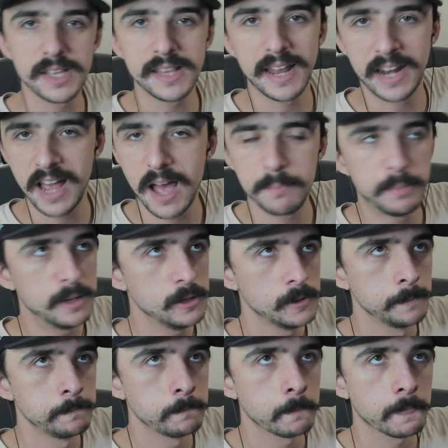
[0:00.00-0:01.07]
that happened?
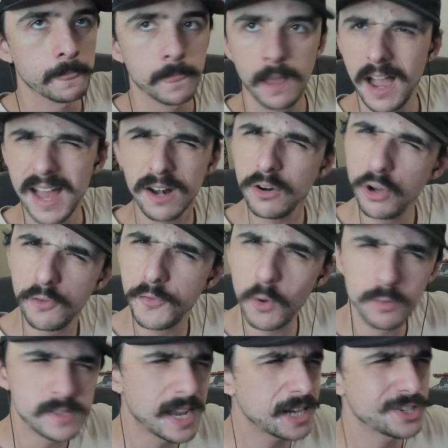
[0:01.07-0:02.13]
I don't know if it
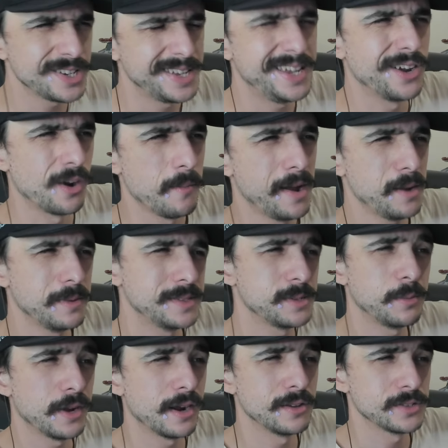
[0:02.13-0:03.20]
was actually here. It might have been
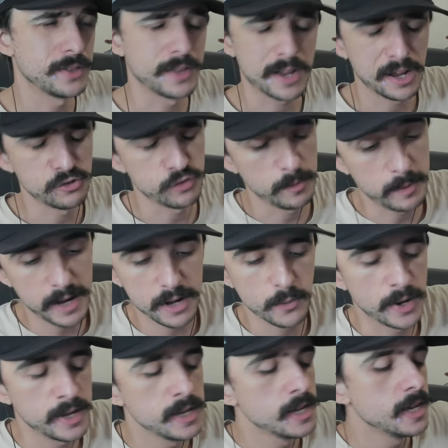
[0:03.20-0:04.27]
somewhere else in the country. But
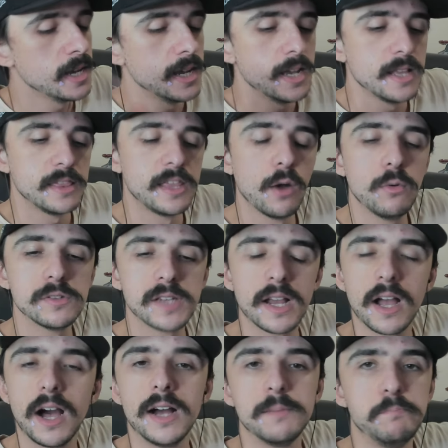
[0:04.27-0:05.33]
anyway, there was
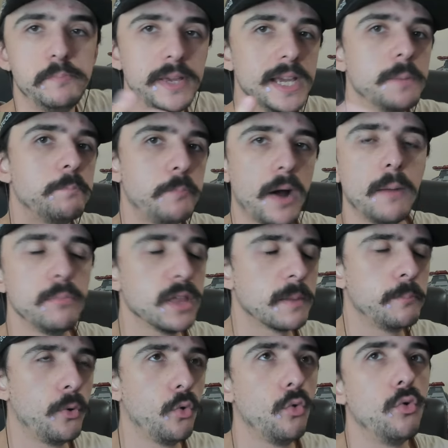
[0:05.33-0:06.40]
like a big public
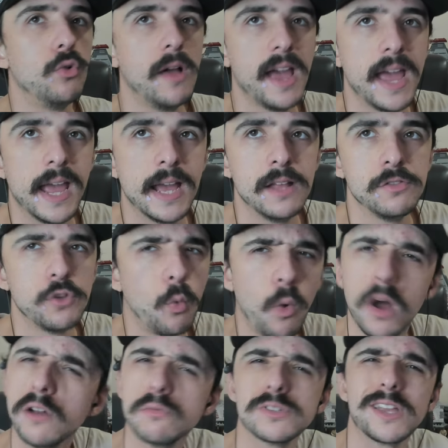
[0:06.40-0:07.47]
pool and the
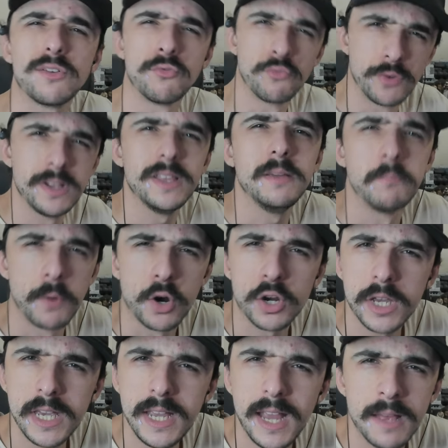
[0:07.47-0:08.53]
water was like really
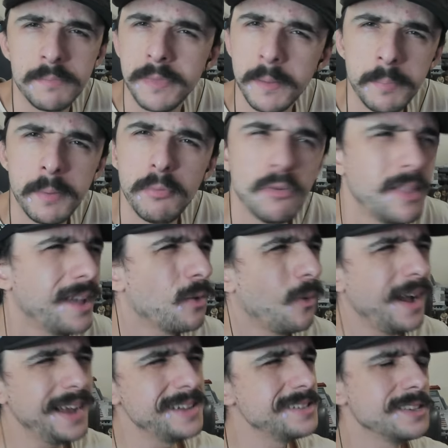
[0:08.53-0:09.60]
murky and then people were like
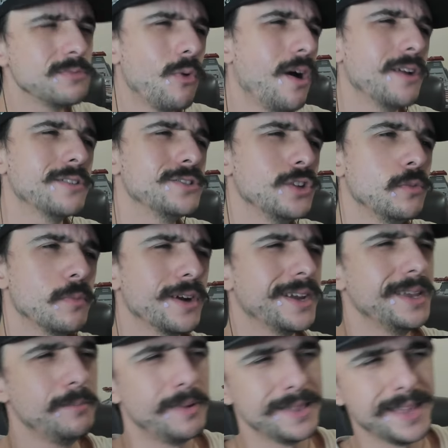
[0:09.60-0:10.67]
why is this water so
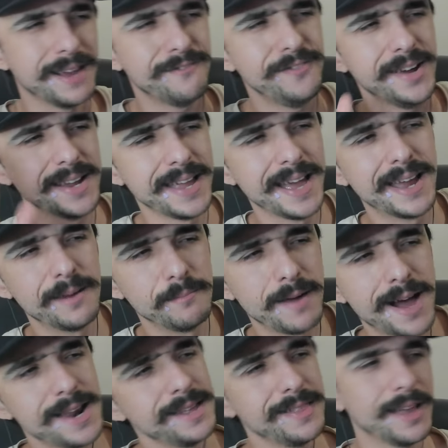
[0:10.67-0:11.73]
murky but like forget
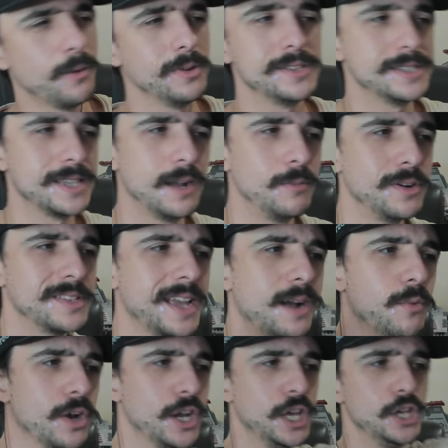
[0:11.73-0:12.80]
about it like it's summertime
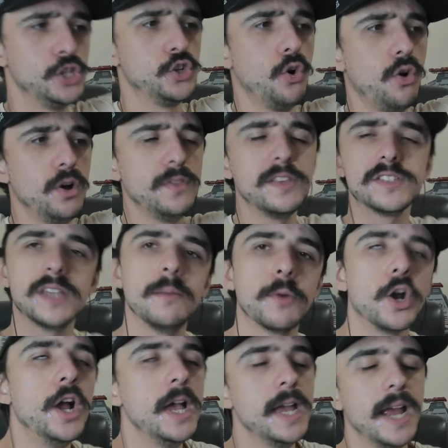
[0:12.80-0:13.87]
we're gonna enjoy the
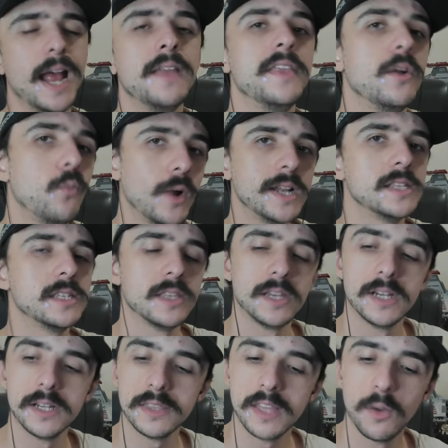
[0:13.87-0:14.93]
summer and they went into
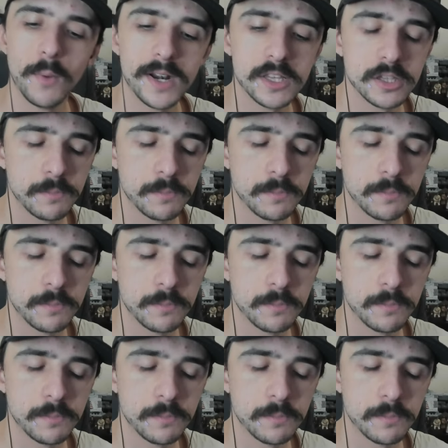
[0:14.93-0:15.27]
the they went into the